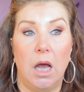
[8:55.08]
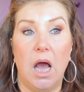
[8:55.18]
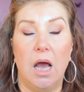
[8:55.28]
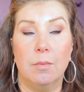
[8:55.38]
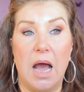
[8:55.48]

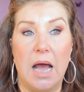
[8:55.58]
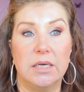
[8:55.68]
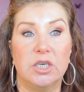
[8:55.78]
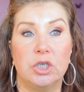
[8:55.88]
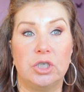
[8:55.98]
Um,
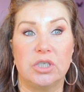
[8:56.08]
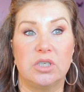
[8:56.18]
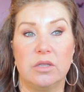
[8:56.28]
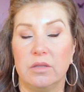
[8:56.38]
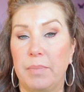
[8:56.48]
and
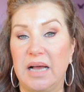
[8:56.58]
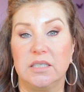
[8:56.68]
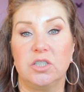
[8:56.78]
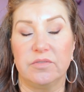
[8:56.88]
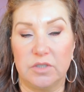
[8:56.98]
just the
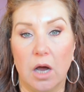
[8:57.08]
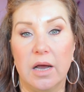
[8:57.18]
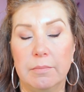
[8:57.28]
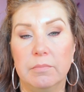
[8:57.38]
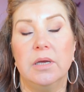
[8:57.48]
passage of
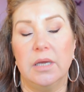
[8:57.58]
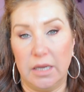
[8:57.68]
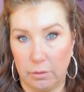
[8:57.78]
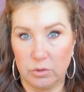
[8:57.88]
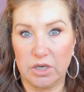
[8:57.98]
time,
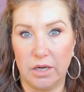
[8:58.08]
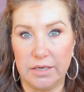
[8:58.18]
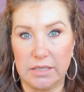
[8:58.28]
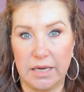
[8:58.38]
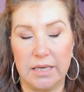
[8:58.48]
it will
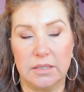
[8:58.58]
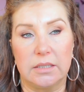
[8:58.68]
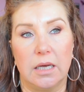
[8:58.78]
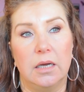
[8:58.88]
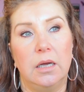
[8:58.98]
turn into
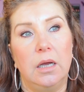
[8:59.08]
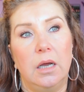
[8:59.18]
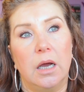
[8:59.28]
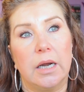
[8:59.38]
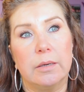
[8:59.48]
cancer.
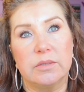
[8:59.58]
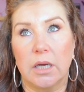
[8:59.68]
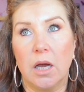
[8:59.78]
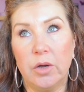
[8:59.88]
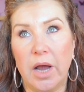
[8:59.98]
And I was
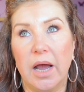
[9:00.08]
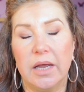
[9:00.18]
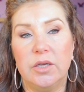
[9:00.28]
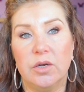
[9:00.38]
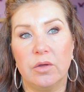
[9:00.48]
like,
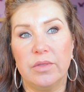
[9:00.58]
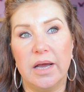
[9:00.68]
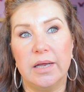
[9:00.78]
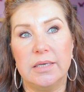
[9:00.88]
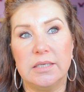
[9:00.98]
okay, you know,
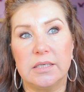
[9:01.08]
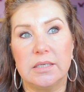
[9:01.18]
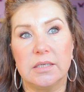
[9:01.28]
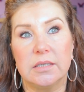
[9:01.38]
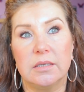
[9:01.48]
that
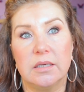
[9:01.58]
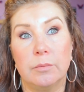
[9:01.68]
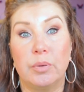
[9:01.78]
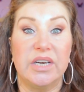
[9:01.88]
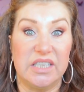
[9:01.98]
is pretty